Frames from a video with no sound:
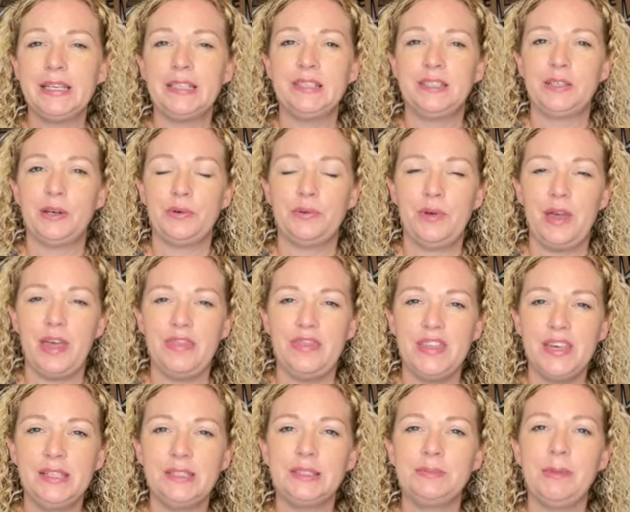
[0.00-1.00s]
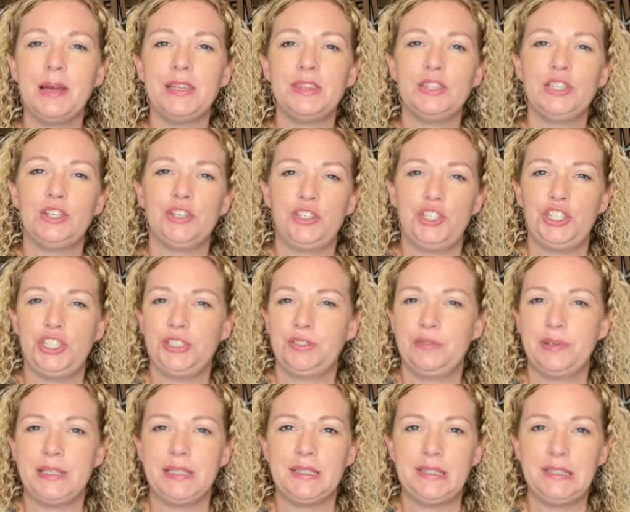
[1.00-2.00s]
And so this month, you're just
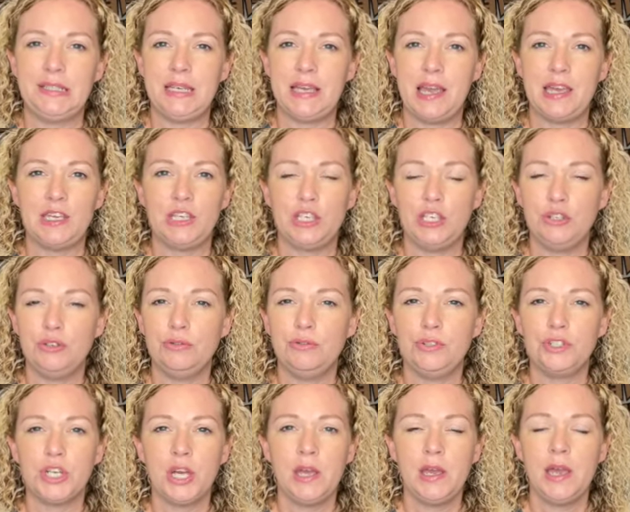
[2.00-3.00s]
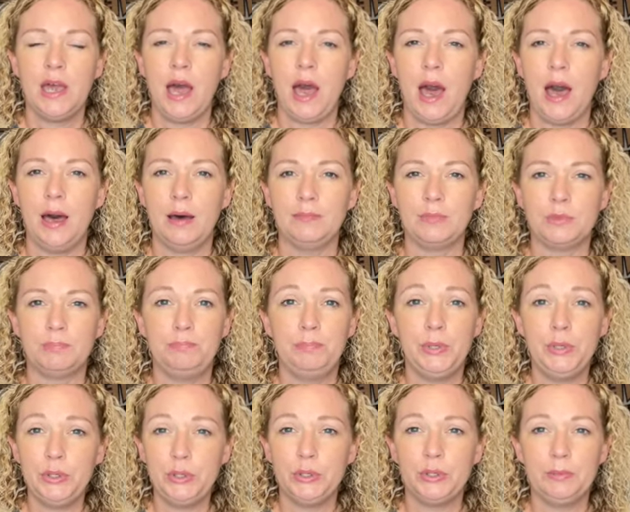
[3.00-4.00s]
going to see a huge
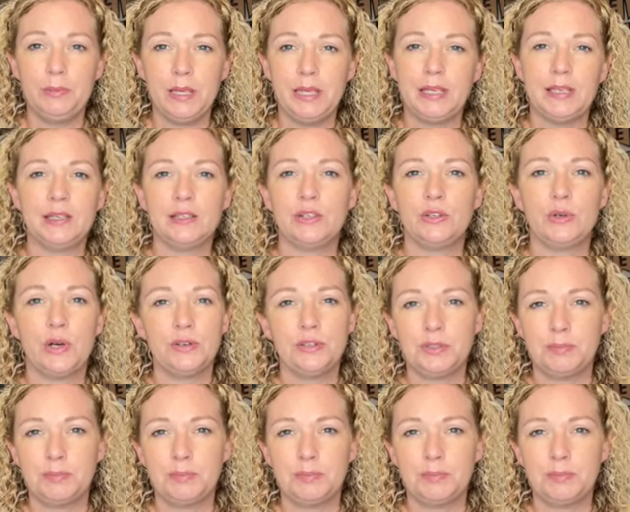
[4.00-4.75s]
boom in gross